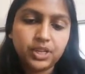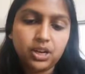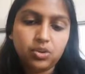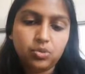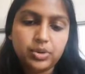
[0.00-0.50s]

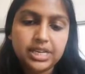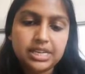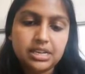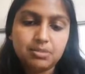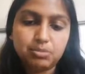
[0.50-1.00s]

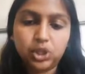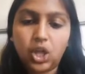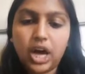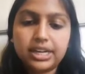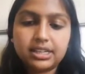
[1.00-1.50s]
we
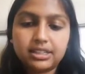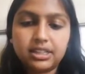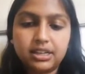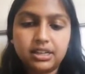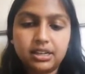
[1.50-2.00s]
plot
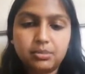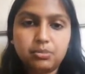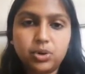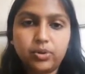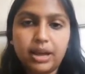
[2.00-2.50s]
the
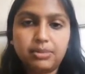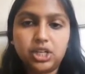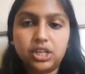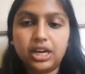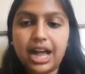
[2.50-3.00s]

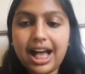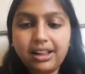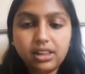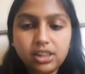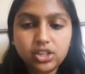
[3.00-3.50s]
parameter
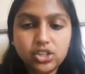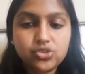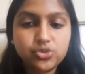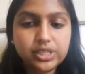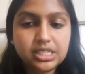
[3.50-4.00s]
L
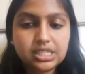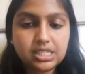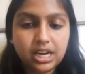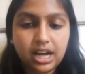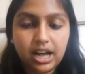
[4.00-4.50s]
used
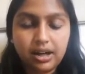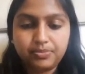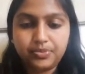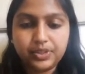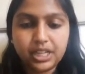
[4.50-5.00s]

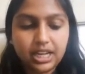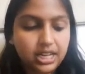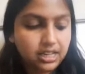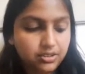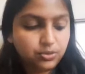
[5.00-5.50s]

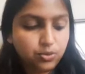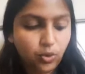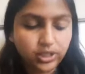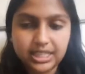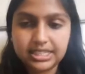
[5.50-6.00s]

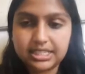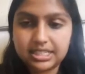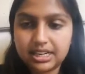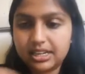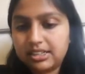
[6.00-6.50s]
for these,
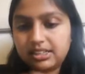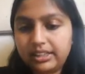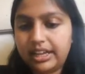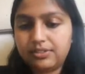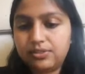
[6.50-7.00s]

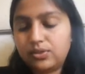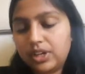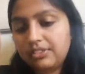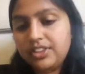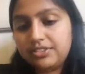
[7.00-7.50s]
like,
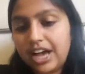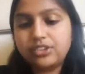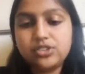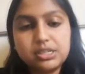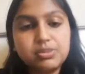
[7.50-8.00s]
of the value
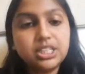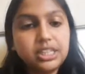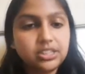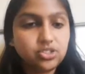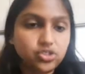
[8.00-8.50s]
stability
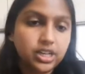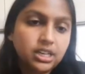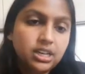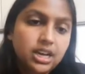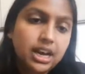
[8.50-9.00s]
constraint
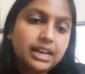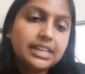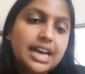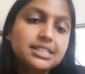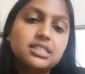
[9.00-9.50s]

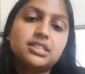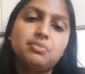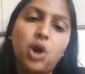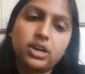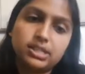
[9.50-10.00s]
against the
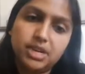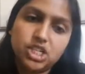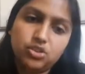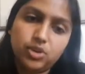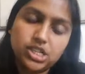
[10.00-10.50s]

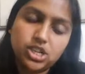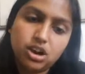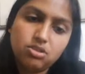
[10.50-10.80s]
approximation ratio.